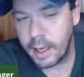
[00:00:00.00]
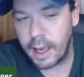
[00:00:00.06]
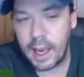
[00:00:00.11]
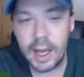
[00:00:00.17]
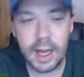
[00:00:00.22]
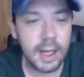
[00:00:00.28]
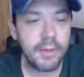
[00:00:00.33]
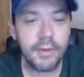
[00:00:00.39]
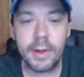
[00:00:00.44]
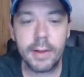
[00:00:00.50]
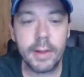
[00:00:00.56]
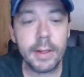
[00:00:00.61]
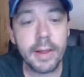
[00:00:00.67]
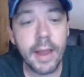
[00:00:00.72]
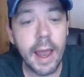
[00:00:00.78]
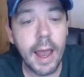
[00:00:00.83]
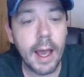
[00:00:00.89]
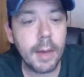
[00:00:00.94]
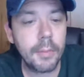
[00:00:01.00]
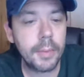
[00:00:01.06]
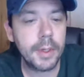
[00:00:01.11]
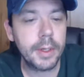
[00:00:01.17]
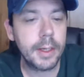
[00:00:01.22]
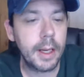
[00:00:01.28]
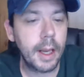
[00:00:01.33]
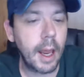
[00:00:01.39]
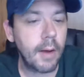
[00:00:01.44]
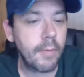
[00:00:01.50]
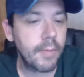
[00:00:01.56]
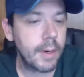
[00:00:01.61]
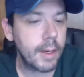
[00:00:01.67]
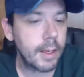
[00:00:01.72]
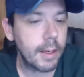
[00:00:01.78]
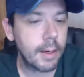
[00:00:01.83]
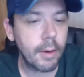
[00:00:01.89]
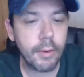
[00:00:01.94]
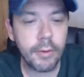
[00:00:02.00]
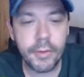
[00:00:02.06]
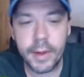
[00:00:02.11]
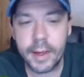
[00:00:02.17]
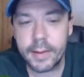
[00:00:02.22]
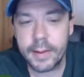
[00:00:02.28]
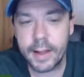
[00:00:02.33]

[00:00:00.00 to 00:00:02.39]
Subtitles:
anything that's happened, every little thing